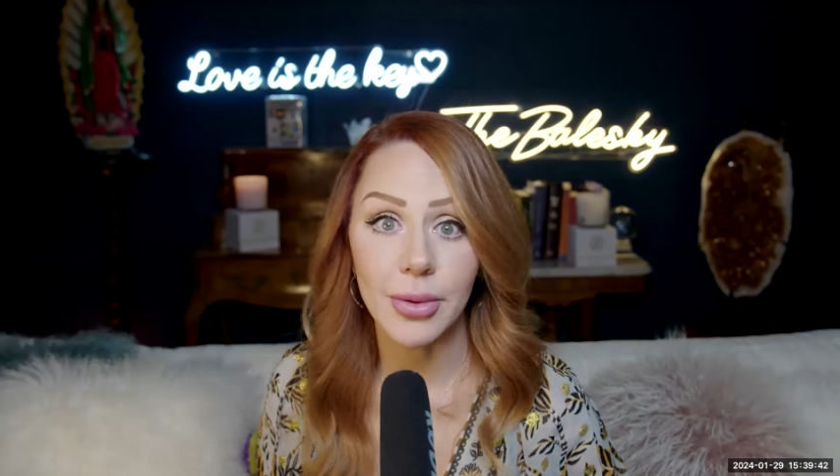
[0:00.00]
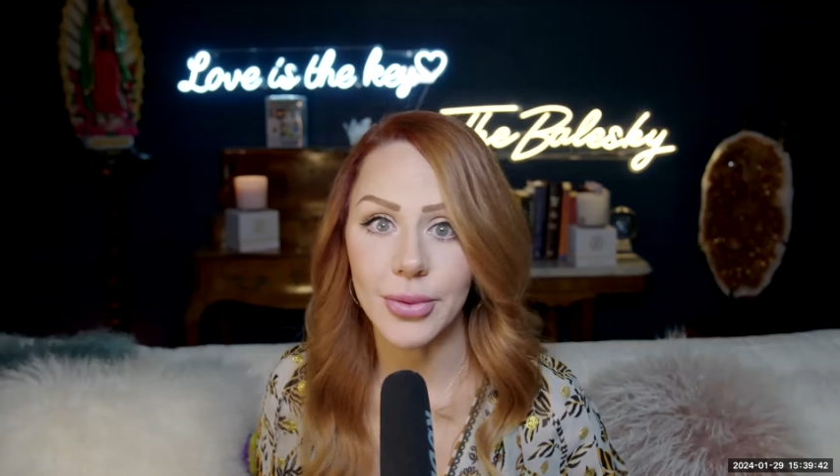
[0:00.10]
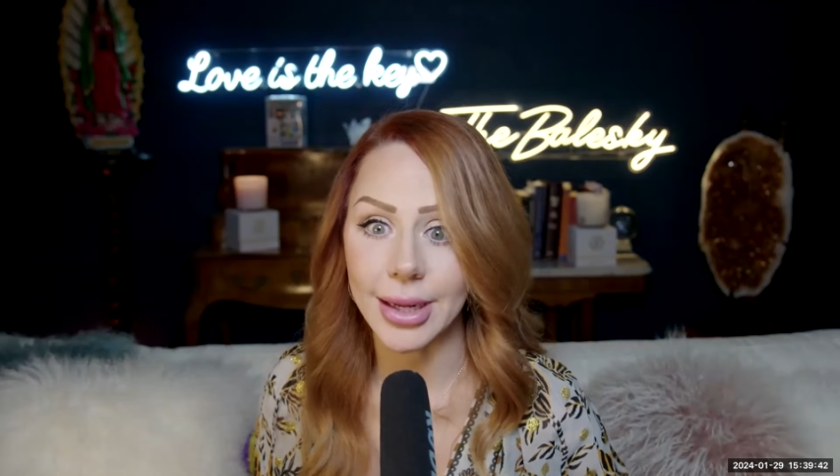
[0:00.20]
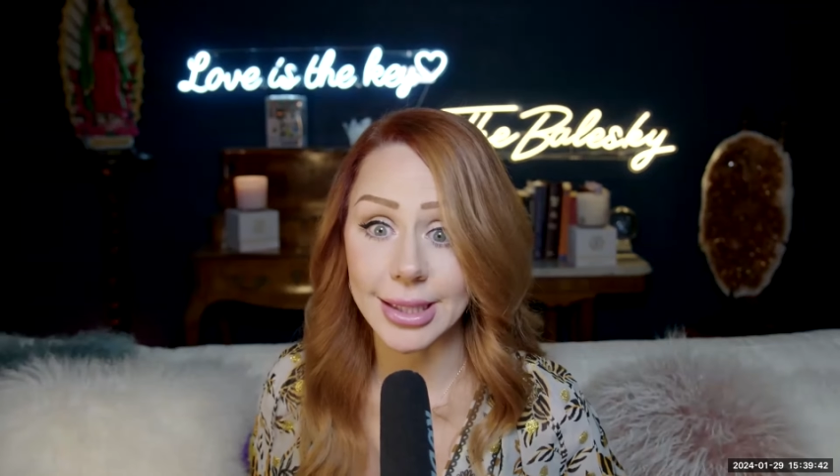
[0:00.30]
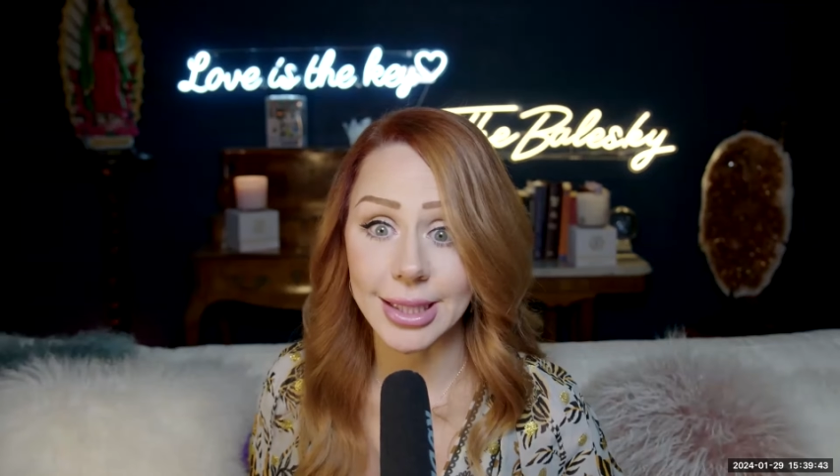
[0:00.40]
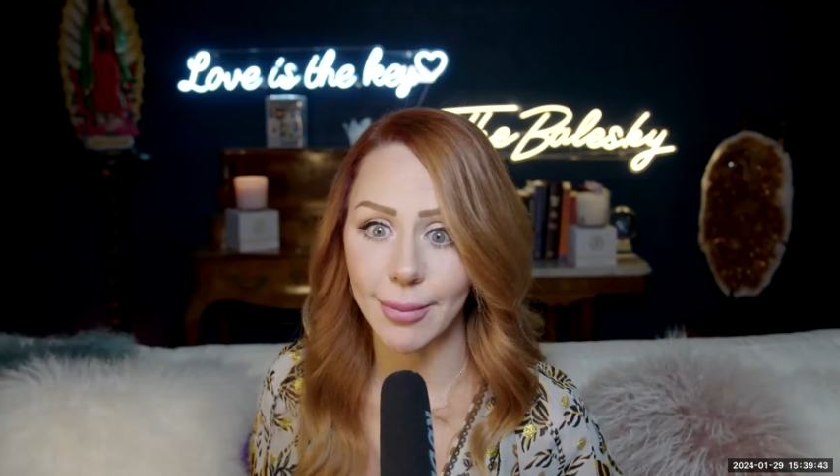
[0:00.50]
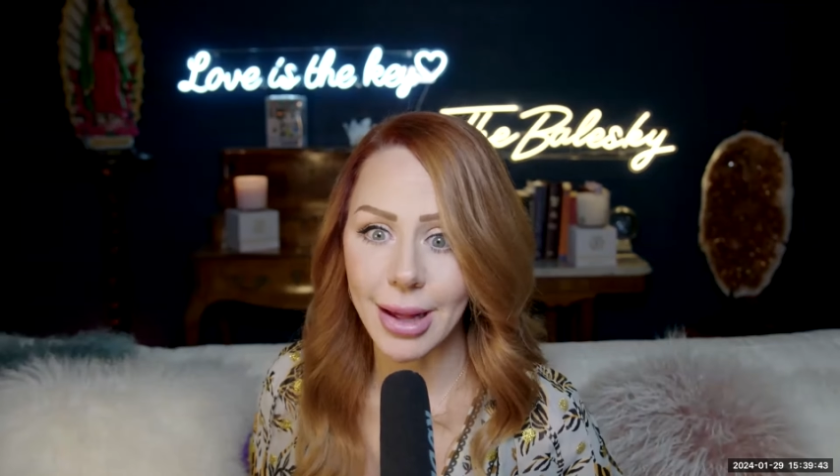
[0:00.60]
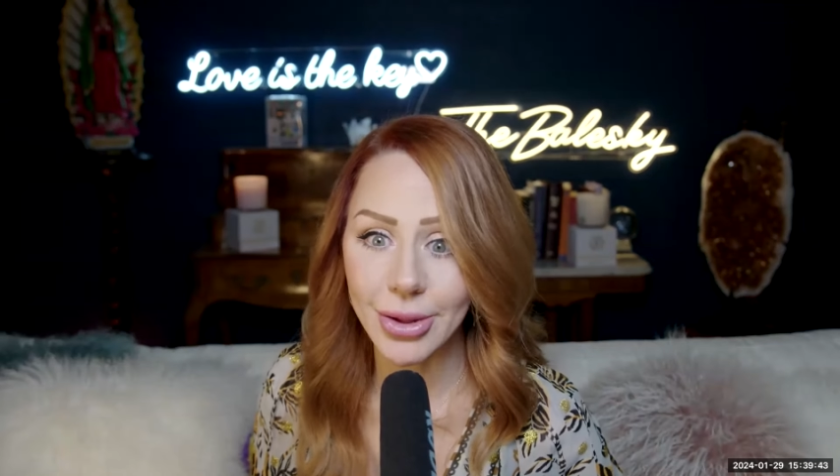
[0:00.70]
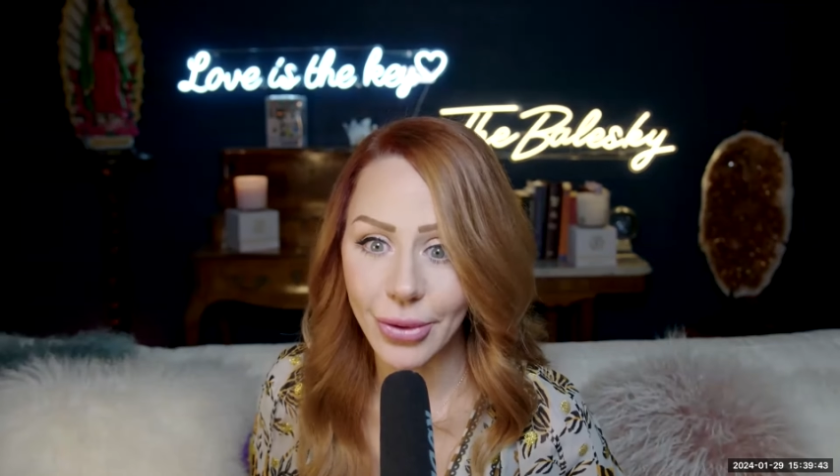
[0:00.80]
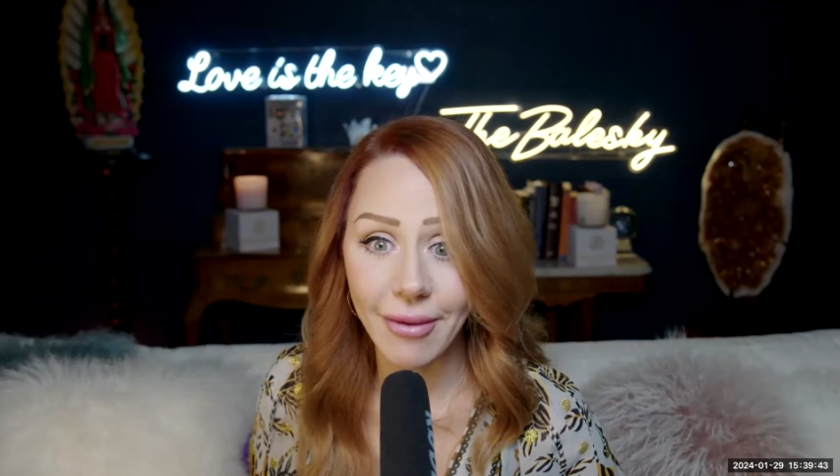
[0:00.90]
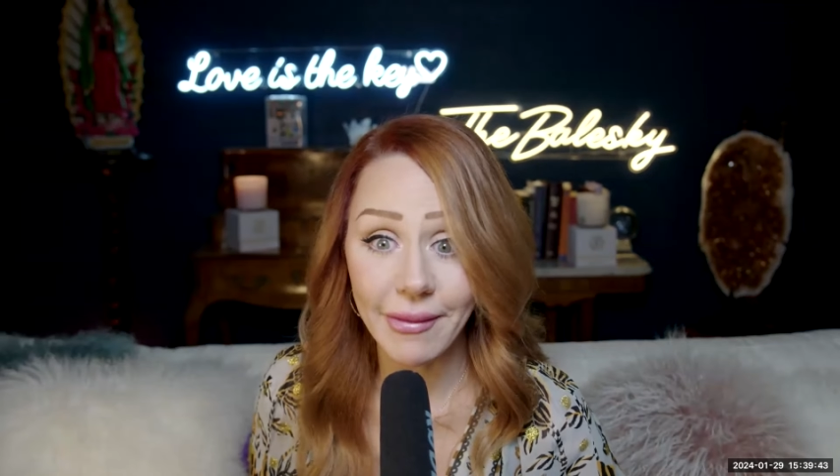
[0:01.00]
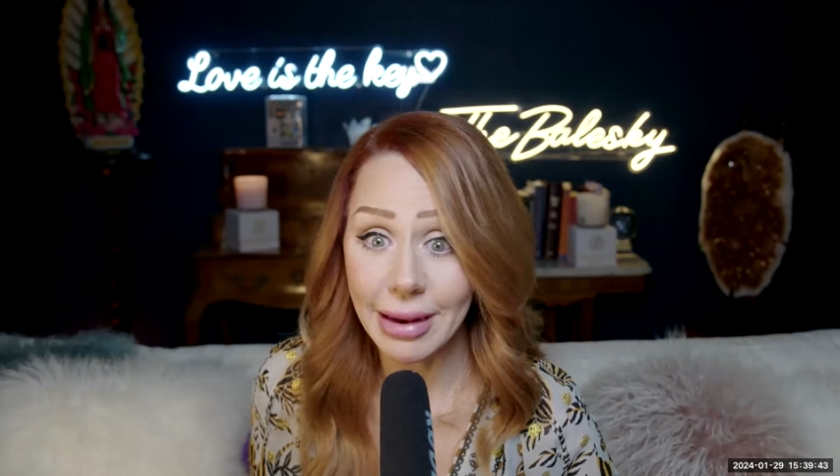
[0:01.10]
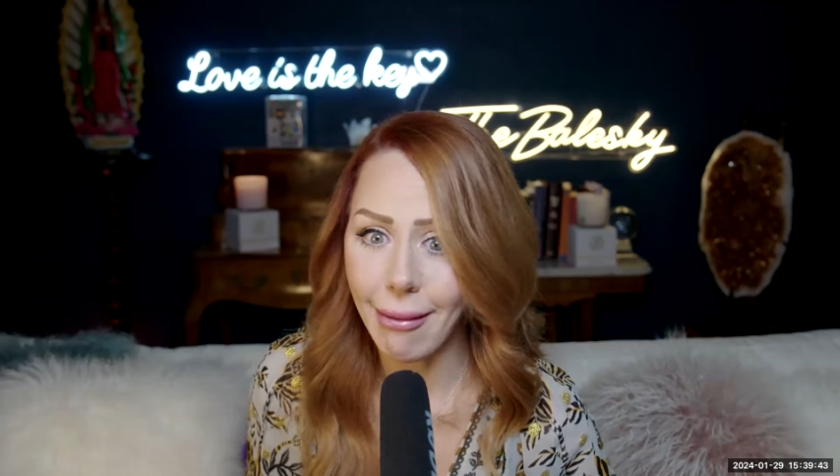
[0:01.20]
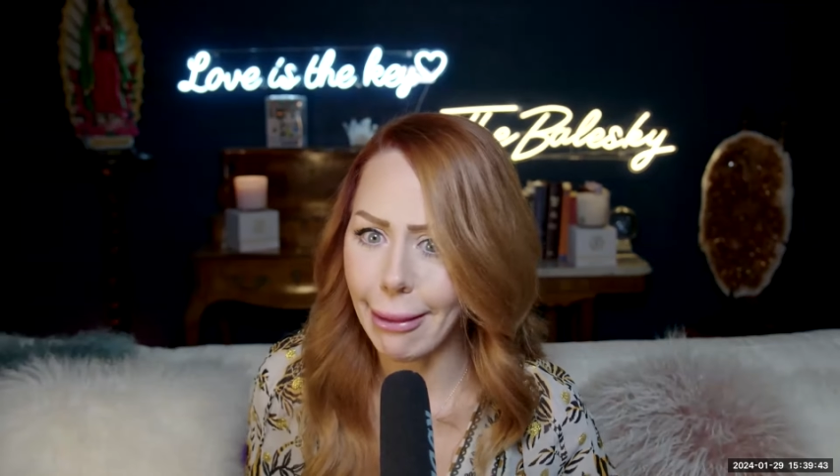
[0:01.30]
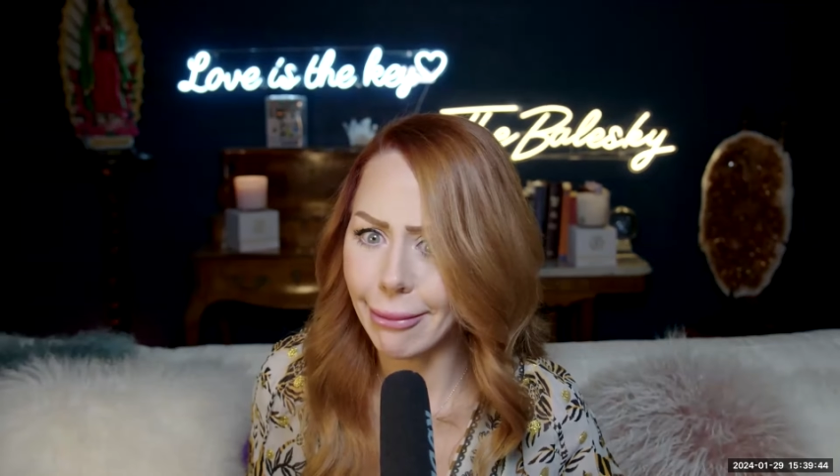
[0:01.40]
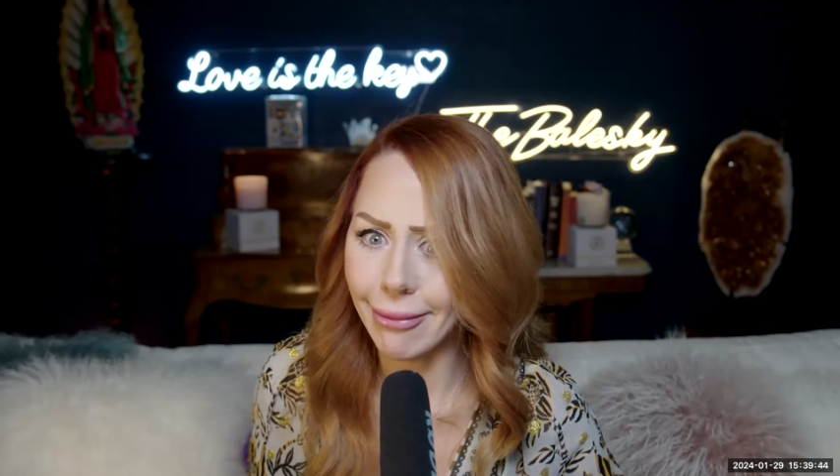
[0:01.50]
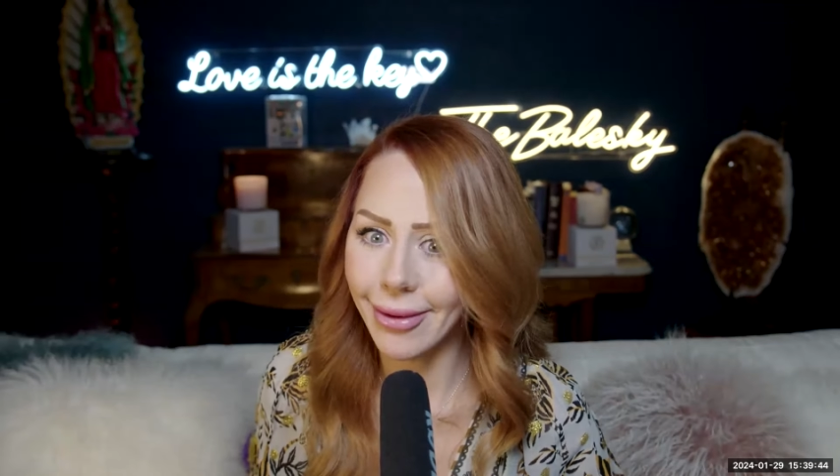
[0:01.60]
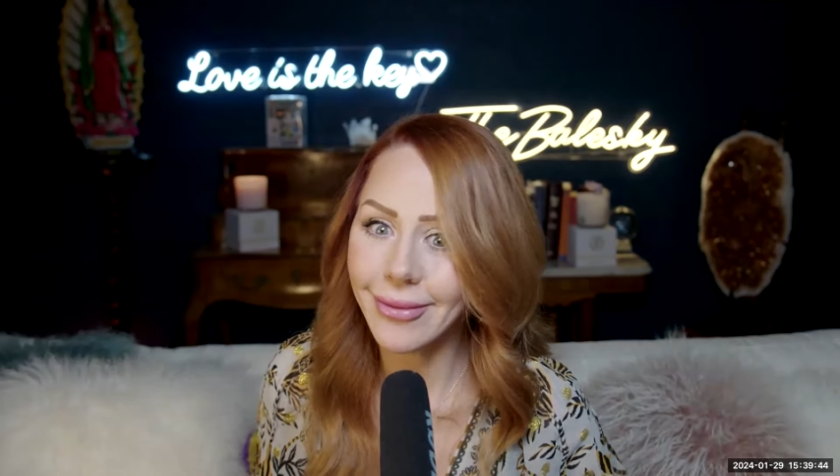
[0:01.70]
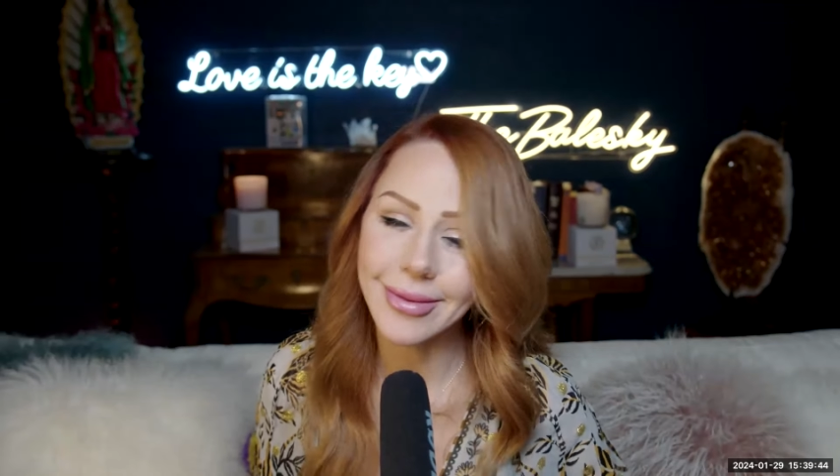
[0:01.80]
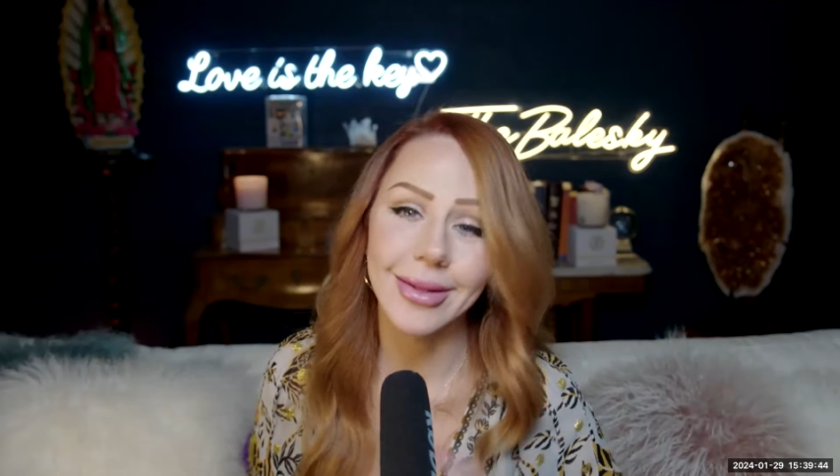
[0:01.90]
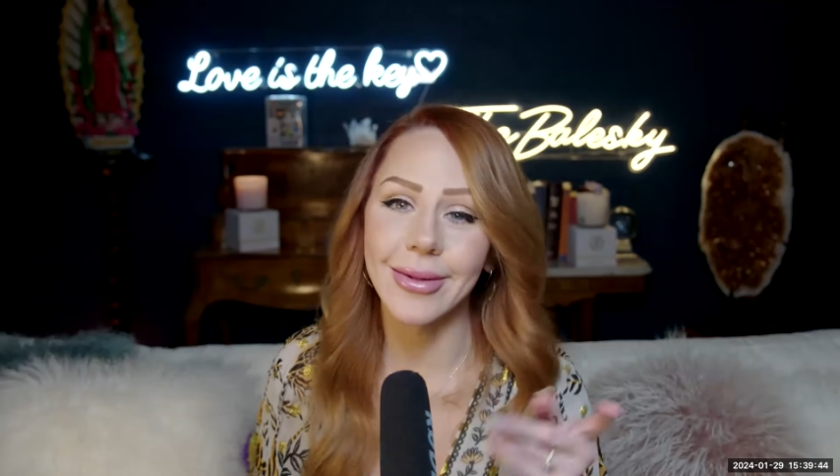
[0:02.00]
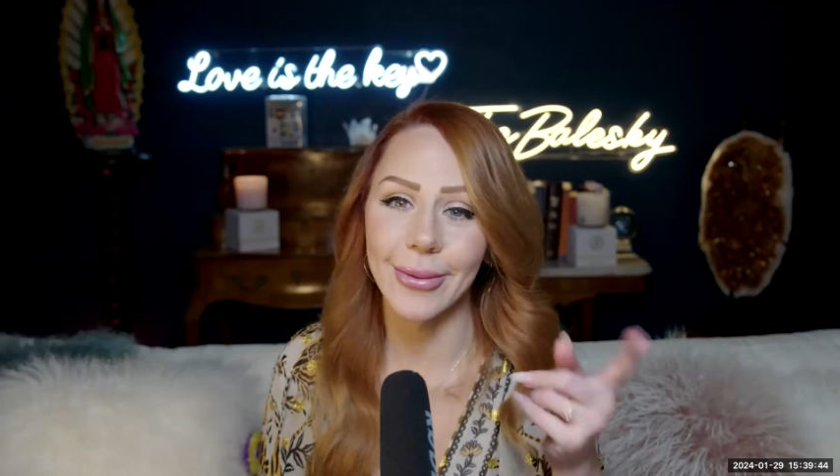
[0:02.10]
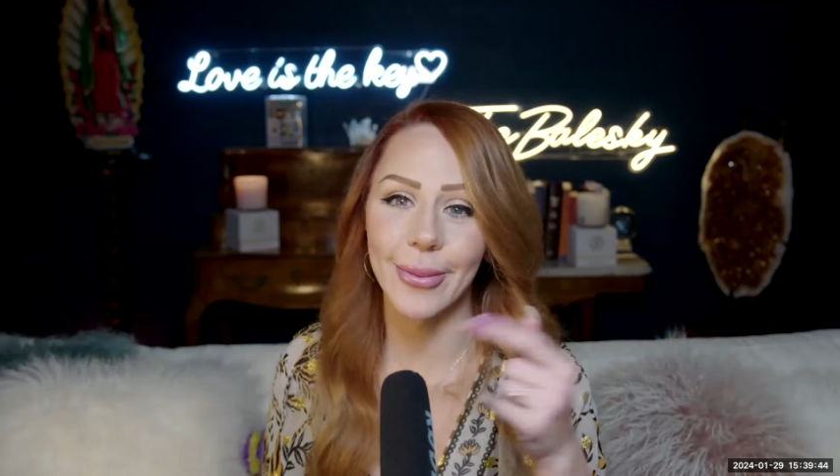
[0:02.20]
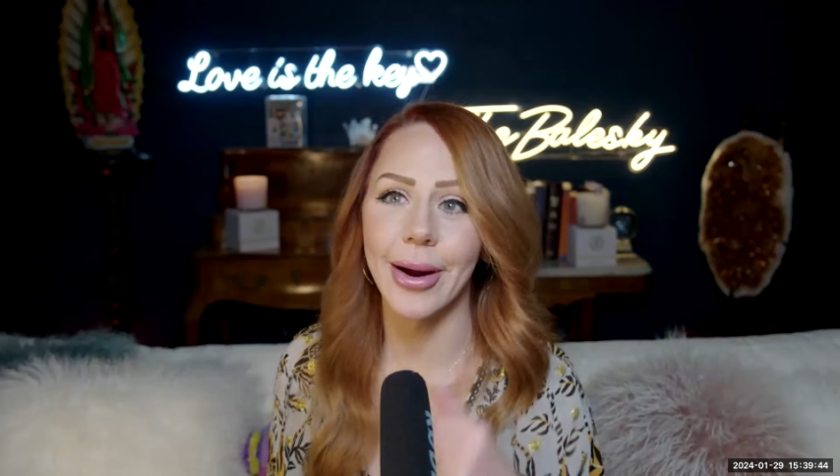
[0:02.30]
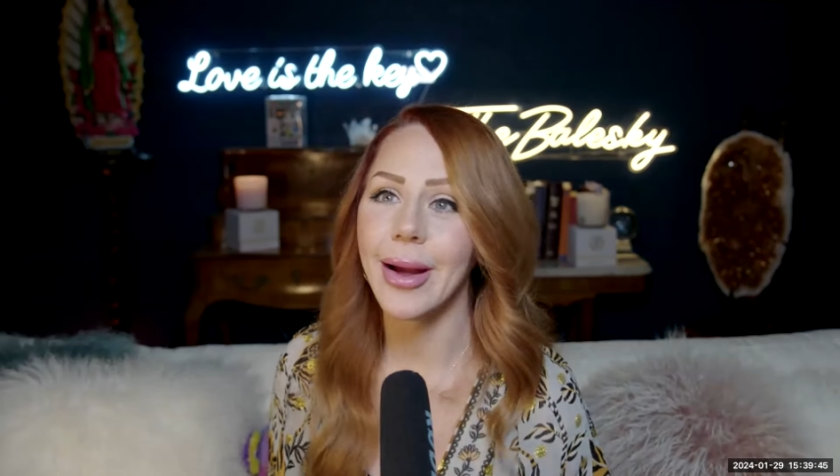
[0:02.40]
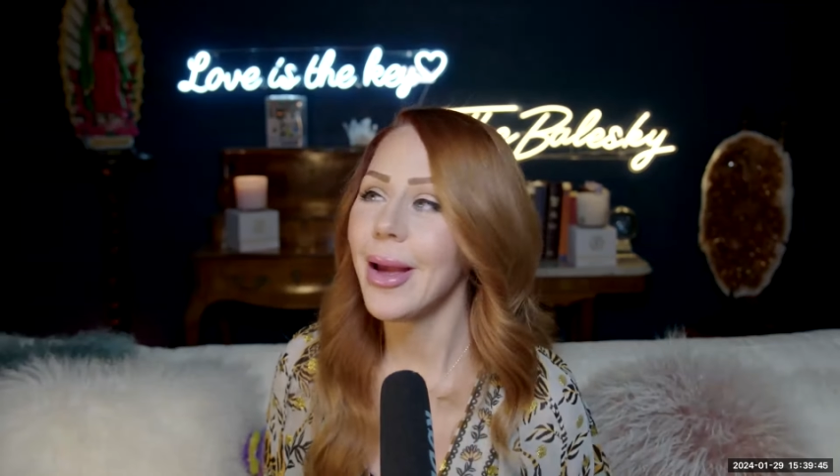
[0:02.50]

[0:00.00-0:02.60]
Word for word: there's like a semester of it. I don't know. That's the break.